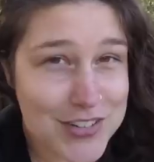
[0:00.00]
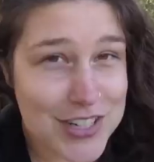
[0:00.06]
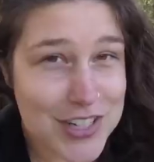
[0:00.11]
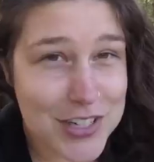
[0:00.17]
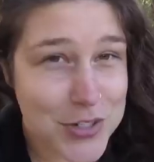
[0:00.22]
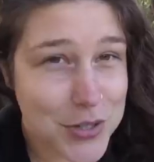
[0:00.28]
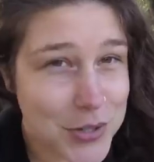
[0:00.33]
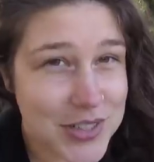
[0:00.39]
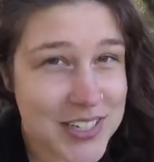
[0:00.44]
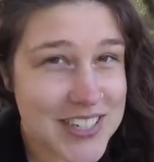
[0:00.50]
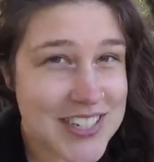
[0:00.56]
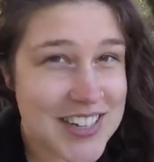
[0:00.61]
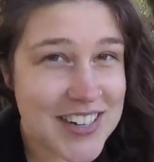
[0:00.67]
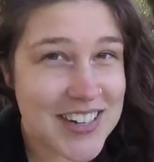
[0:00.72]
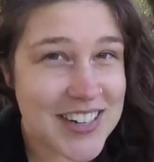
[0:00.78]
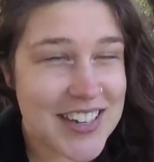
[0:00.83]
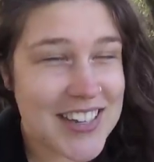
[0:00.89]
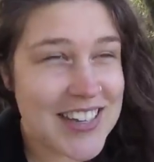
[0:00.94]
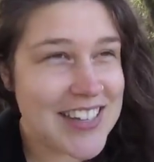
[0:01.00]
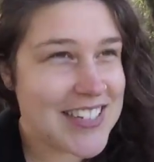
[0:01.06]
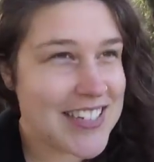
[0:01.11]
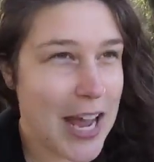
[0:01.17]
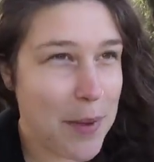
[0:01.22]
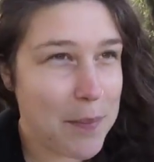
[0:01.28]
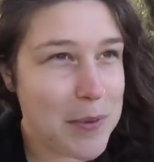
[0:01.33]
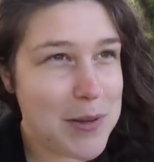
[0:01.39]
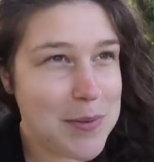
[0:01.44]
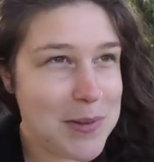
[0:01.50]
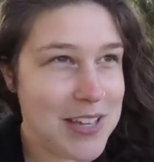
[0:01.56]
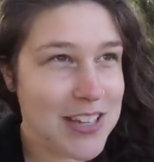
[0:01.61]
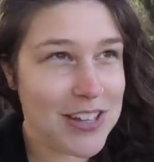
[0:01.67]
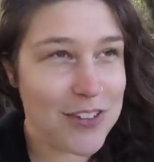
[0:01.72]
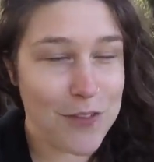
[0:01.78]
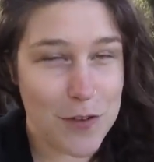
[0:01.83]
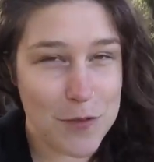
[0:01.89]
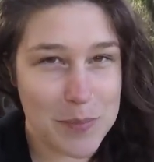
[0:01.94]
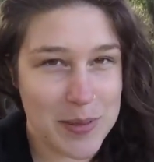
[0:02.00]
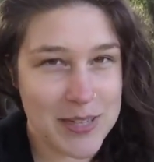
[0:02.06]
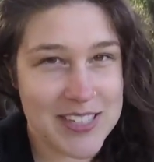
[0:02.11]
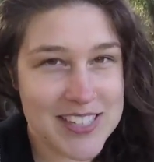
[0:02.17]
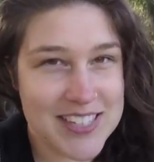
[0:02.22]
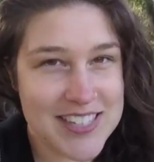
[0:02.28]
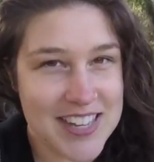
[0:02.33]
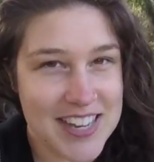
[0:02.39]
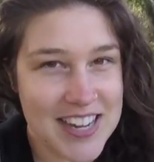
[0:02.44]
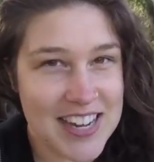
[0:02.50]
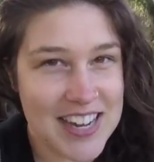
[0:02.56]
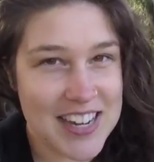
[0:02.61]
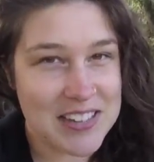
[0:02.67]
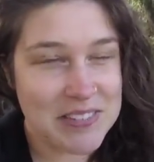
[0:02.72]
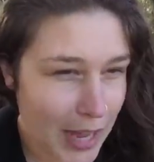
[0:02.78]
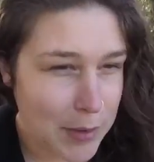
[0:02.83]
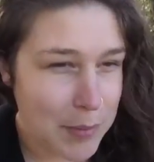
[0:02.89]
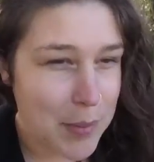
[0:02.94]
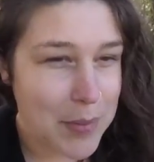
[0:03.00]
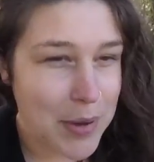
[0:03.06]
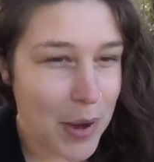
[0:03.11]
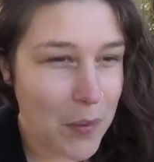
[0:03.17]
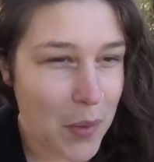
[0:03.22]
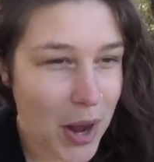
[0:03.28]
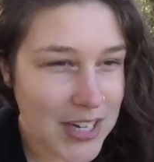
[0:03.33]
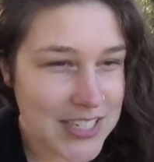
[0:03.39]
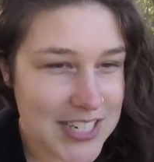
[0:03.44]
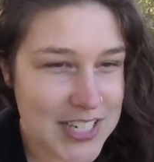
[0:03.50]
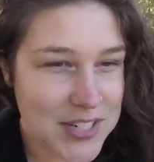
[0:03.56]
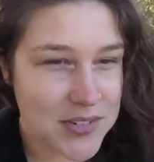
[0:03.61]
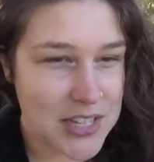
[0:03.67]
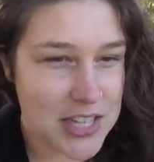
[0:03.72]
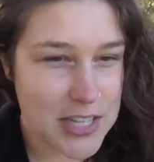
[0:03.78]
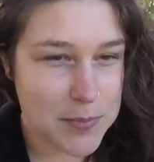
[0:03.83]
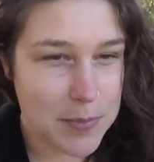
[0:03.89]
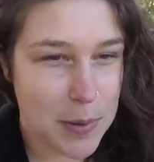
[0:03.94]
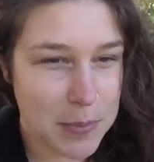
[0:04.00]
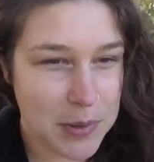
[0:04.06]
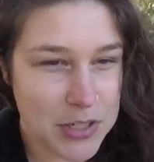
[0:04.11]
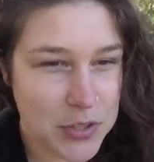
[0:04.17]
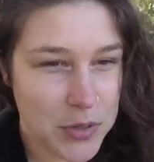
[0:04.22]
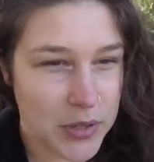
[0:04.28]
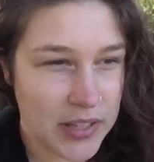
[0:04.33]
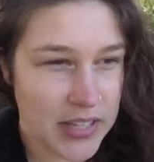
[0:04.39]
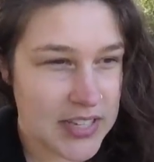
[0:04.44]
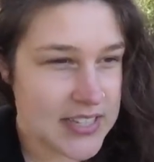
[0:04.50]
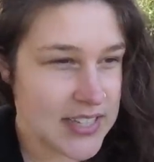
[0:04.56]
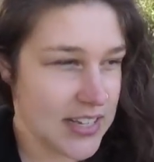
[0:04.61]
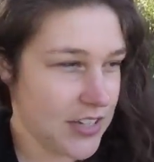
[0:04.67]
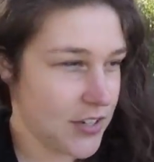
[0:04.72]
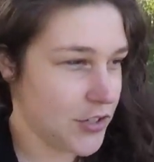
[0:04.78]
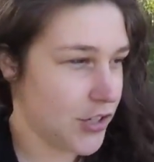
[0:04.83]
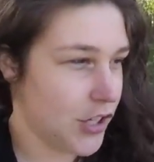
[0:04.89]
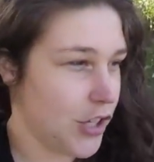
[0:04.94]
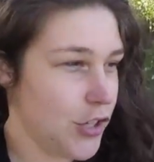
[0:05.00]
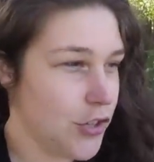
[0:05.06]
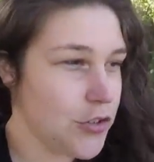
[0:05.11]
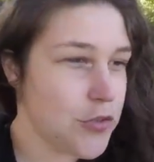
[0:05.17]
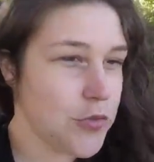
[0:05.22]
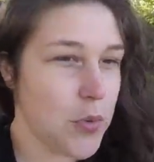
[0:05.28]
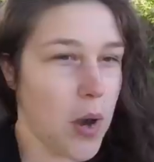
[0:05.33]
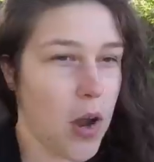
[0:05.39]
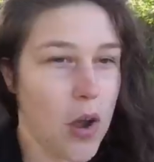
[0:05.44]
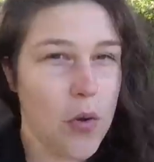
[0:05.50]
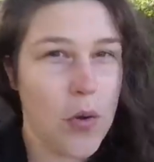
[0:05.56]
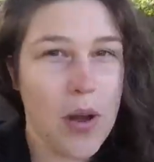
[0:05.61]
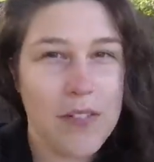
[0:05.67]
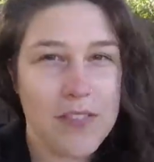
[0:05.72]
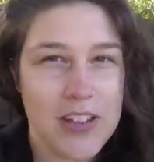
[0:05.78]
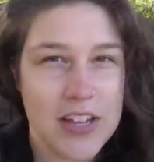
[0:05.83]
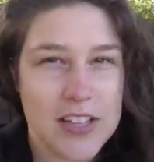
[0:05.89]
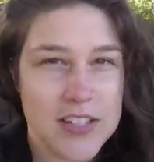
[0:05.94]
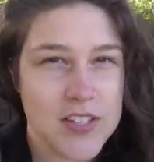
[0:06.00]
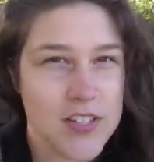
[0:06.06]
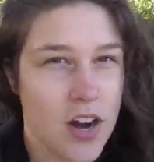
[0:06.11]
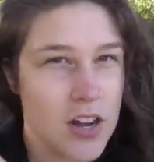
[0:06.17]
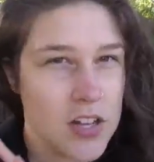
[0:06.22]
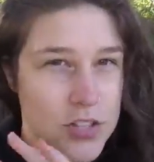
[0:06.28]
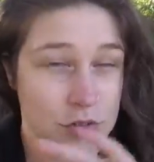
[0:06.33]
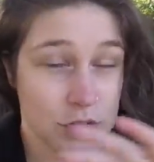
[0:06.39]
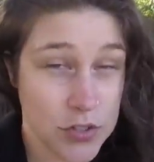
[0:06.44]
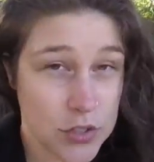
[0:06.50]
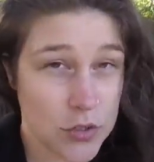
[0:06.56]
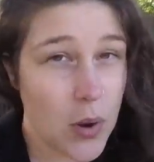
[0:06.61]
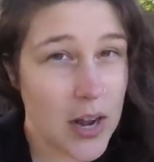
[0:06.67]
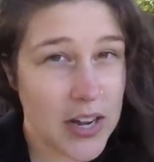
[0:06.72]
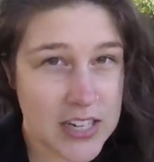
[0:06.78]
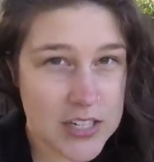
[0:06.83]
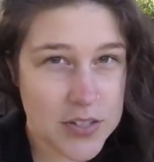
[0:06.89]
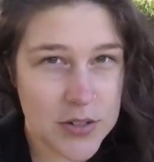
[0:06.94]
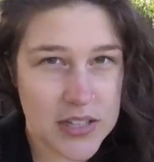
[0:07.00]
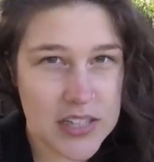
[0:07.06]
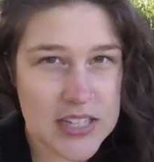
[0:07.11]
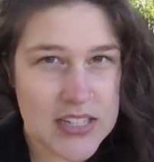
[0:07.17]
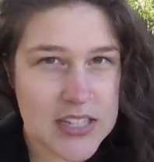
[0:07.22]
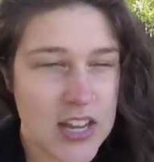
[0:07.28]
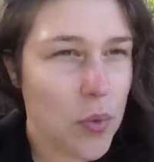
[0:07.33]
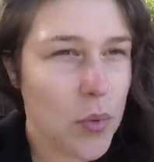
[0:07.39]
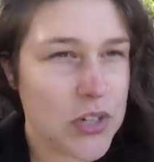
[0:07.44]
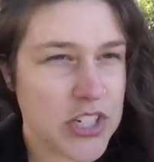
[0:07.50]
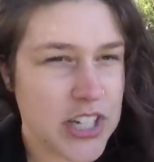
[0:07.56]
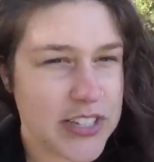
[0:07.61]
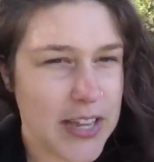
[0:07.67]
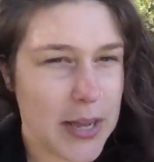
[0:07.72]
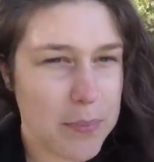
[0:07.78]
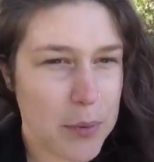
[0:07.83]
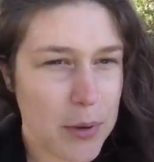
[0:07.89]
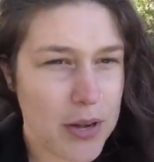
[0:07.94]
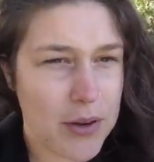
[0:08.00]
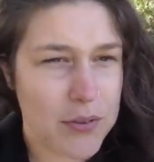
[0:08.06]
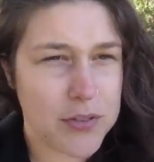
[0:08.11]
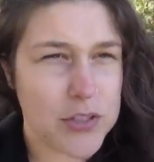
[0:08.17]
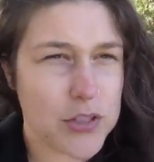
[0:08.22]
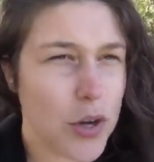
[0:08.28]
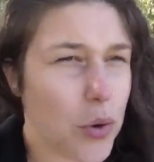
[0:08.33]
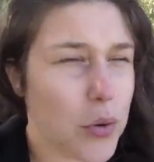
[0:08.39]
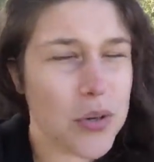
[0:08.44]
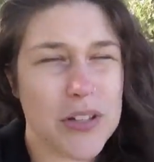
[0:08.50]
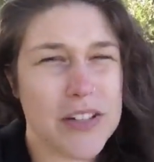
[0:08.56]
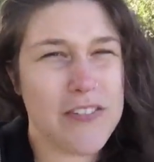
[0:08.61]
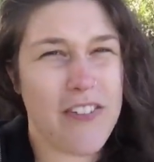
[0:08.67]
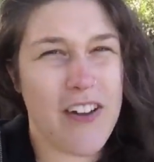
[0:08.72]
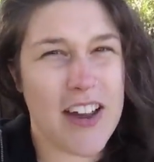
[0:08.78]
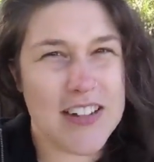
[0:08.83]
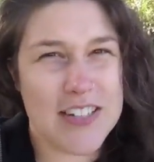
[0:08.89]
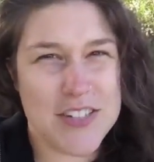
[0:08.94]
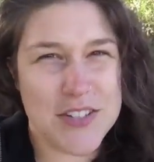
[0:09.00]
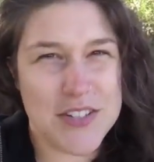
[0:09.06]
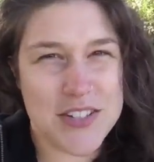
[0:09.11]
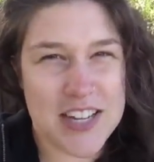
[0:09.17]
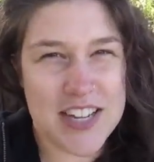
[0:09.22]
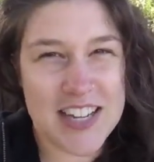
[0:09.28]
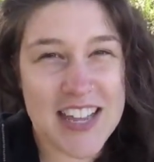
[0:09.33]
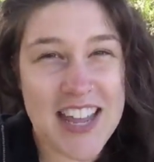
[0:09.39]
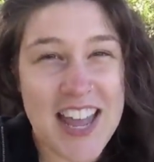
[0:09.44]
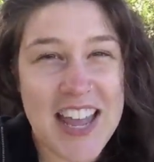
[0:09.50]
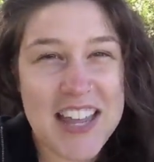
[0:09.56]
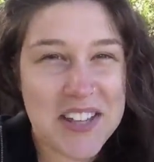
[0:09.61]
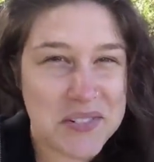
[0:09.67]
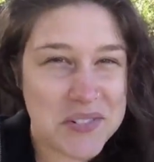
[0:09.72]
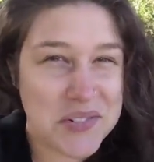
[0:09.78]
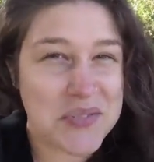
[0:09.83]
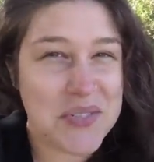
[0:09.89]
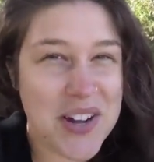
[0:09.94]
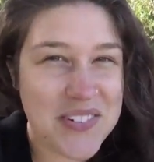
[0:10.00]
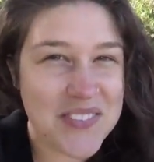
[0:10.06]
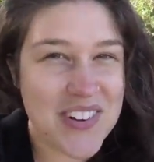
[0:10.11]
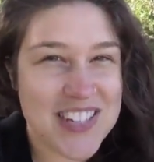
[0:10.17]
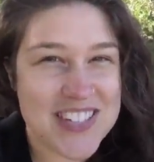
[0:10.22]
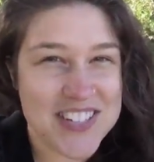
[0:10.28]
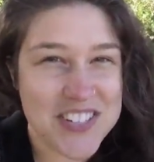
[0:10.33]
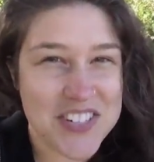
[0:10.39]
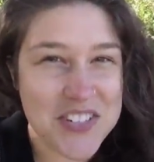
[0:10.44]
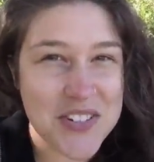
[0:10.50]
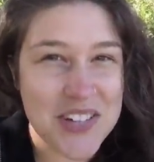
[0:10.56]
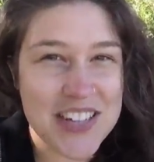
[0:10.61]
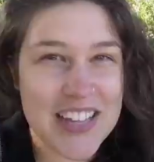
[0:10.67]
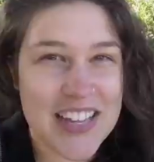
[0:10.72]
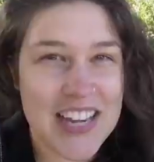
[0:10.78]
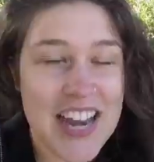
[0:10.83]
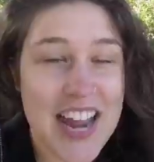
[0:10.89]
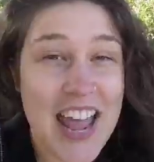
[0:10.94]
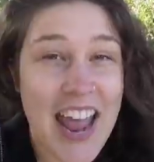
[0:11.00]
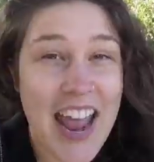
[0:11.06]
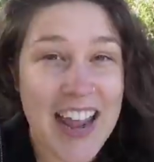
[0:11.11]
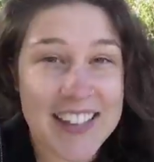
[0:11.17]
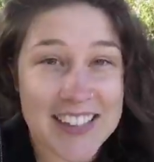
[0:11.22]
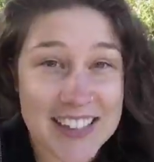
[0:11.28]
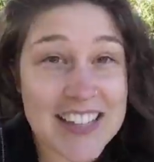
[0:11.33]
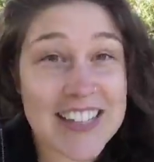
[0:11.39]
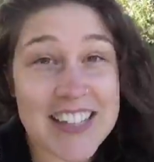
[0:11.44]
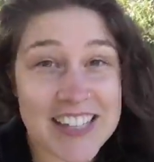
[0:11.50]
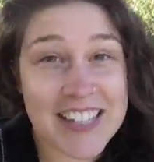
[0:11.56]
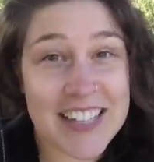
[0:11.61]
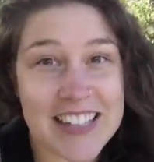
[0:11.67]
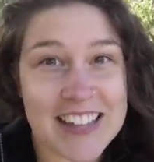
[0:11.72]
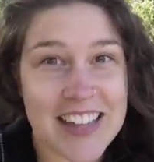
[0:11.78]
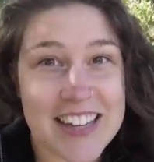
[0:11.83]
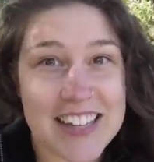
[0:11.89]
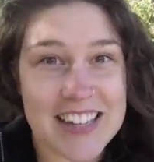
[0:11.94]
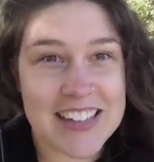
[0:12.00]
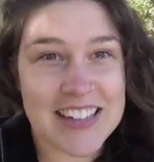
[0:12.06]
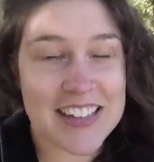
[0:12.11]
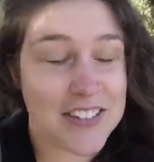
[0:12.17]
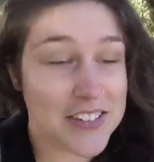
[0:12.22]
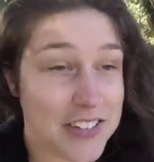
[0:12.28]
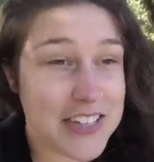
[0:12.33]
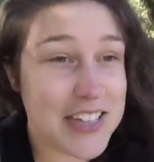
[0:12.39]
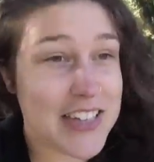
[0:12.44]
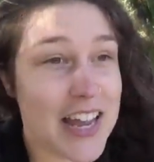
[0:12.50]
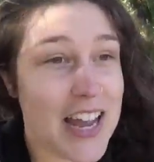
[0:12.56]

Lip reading: was in a tourist area, this happened to me at the Forbidden City. I remember I walked into one of these public toilets and there's a huge row of like stalls for squatting toilets, which at that point I was totally fine using. There was one Western toilet and the cleaning lady literally